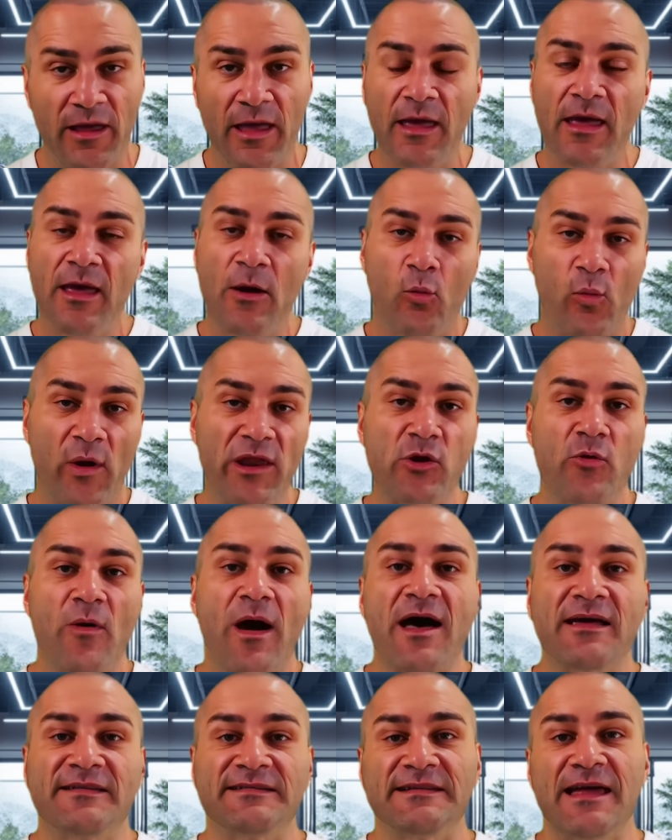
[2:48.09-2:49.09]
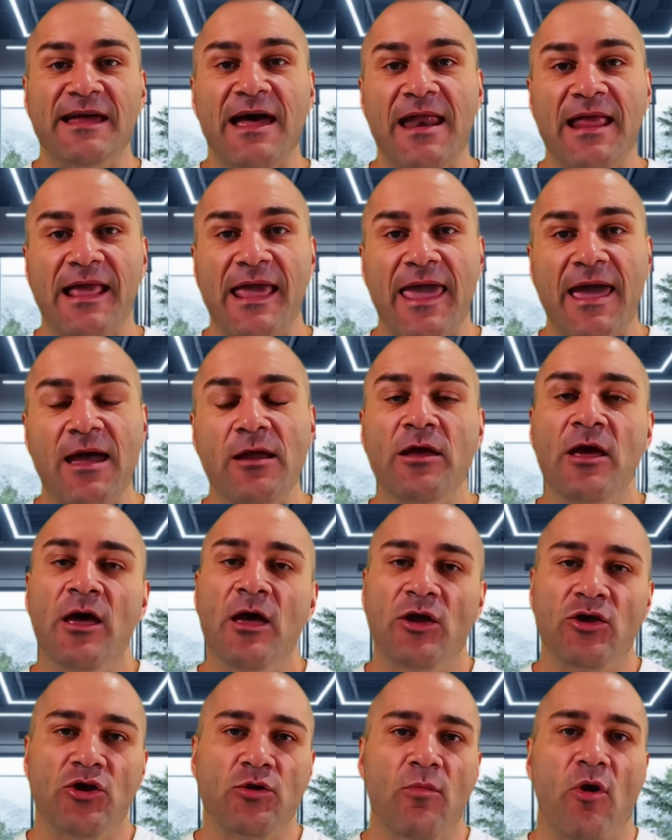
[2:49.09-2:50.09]
When you are starting out, you
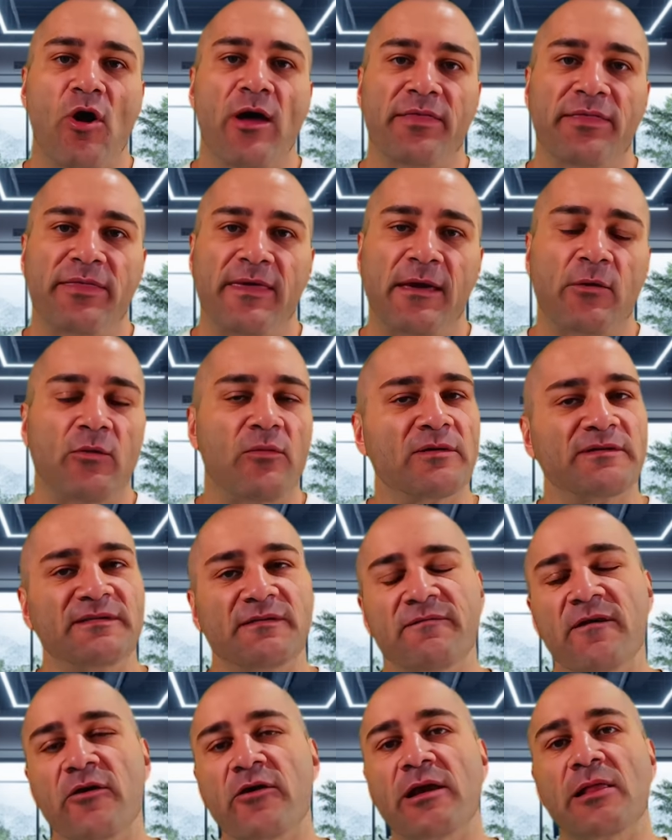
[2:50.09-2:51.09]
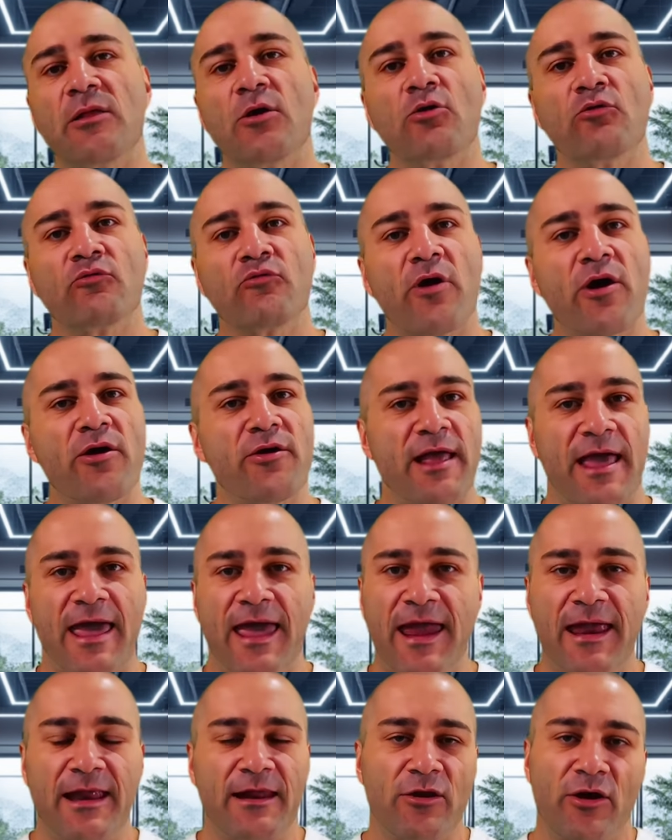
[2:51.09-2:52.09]
might think, well, it's a very long road ahead and
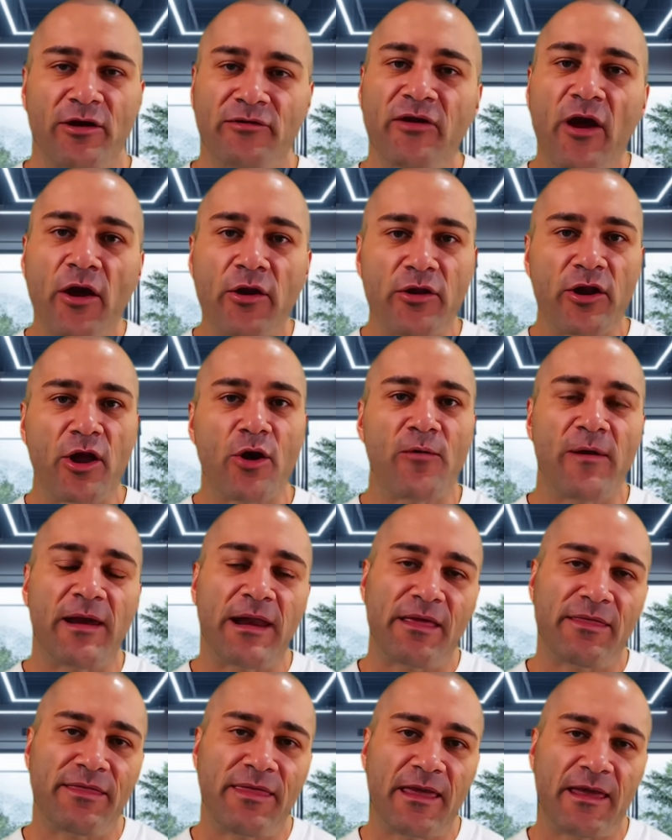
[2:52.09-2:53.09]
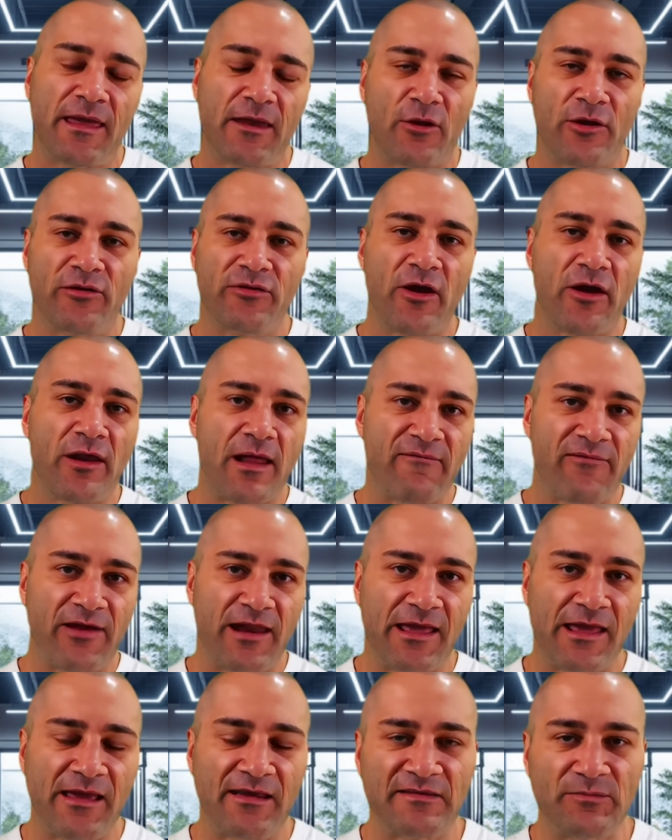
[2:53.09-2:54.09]
I don't know anything and I don't have any
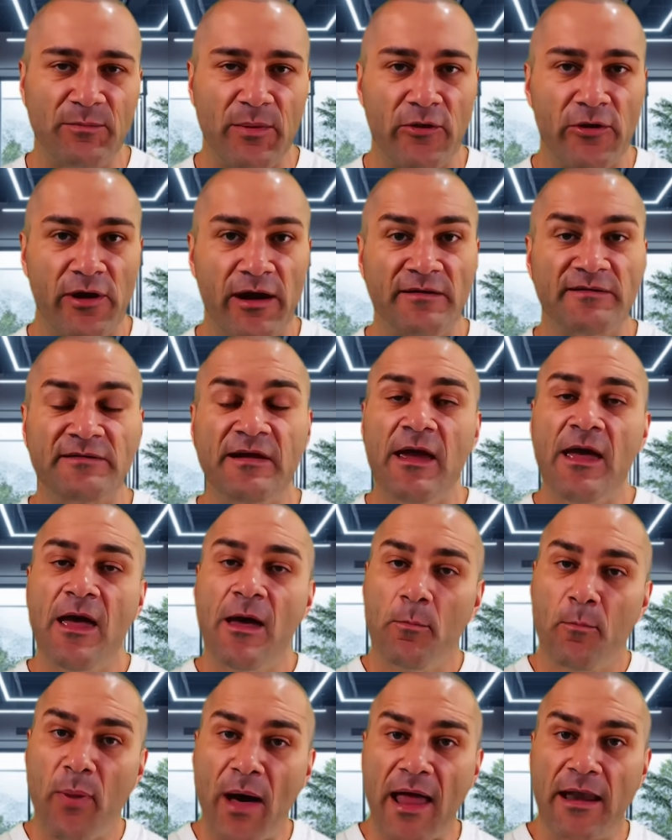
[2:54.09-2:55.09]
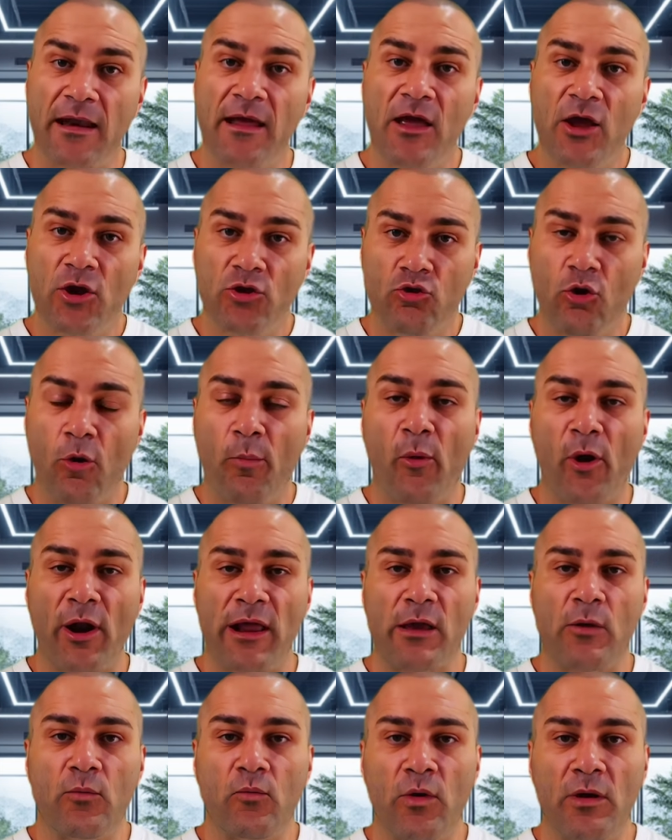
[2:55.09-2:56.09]
experience, but your body
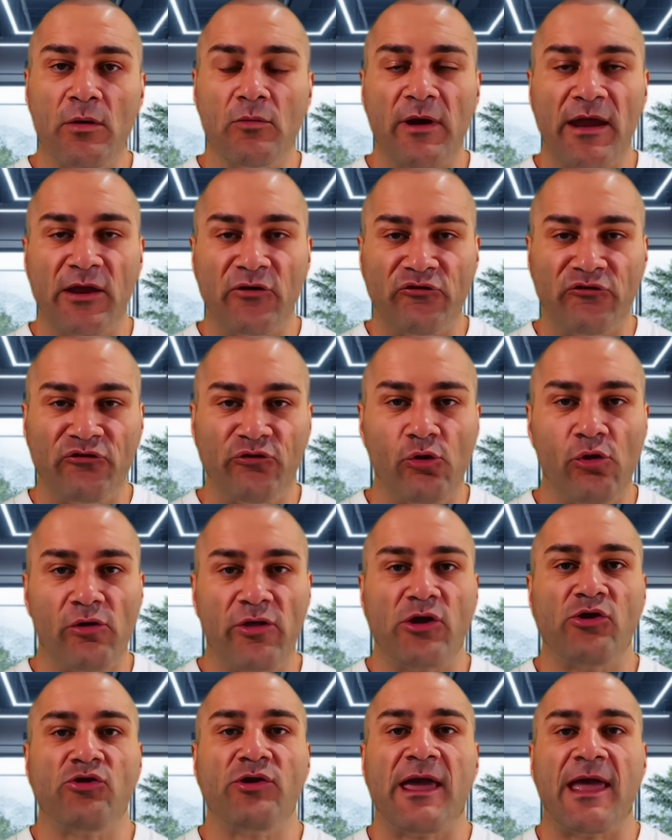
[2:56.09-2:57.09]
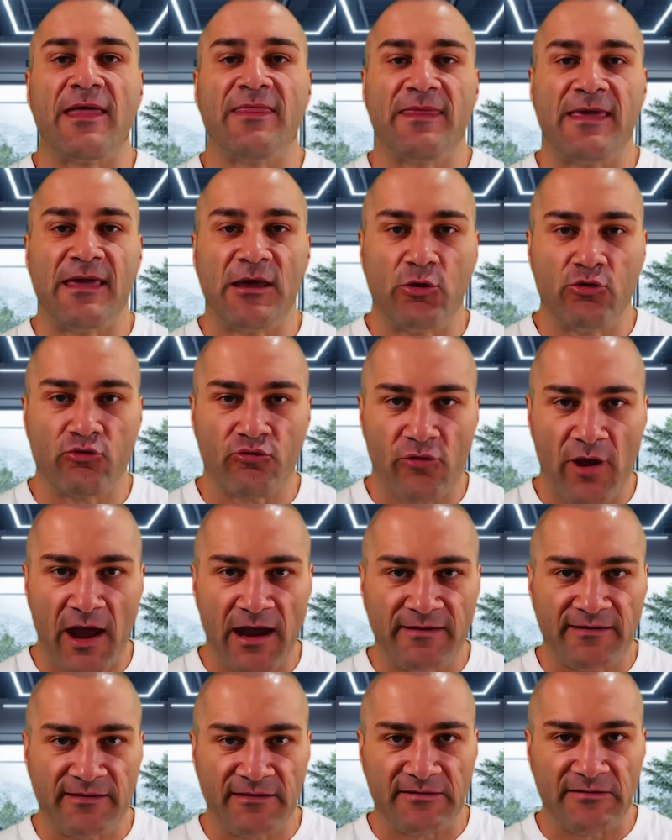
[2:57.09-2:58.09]
will ensure that you get the
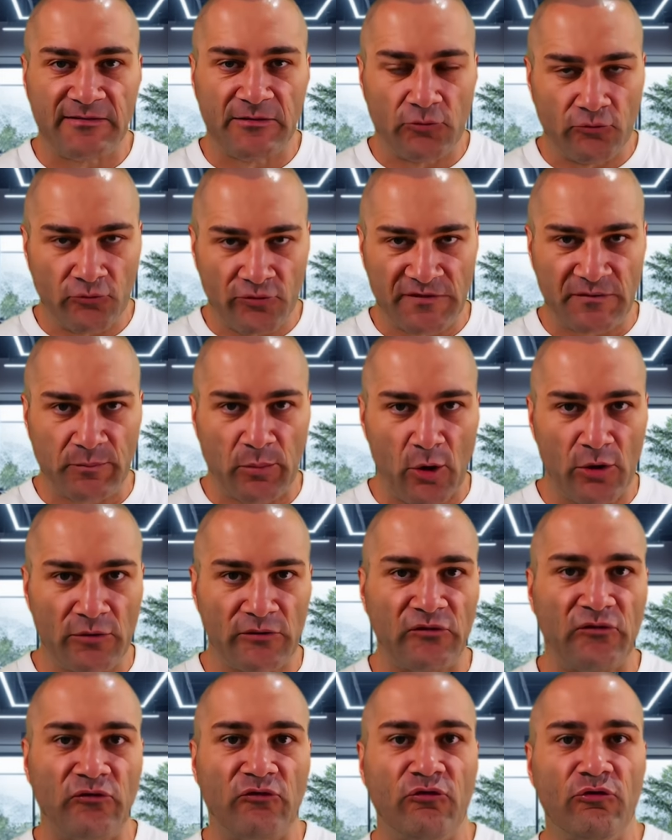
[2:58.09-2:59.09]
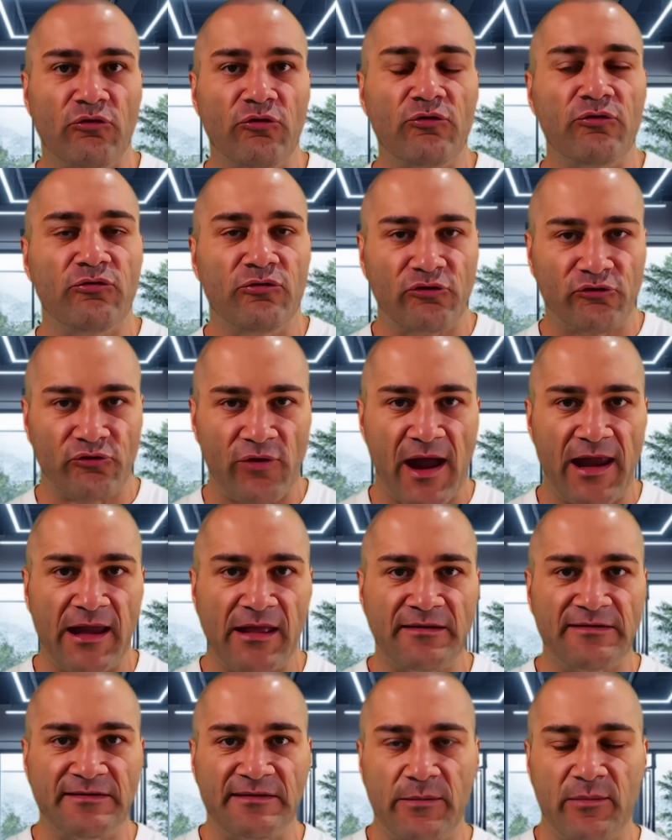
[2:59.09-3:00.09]
greatest response to the training
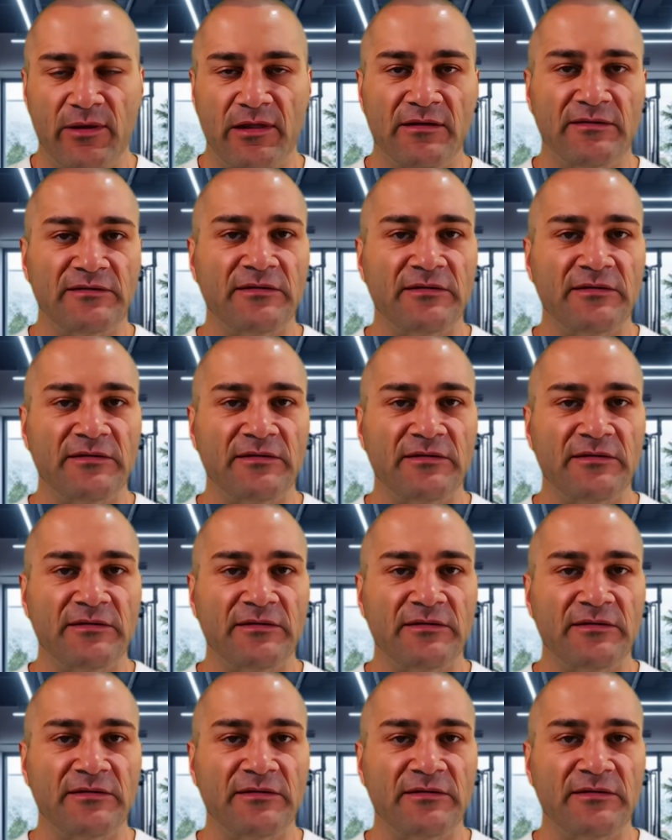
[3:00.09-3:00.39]
stimulus.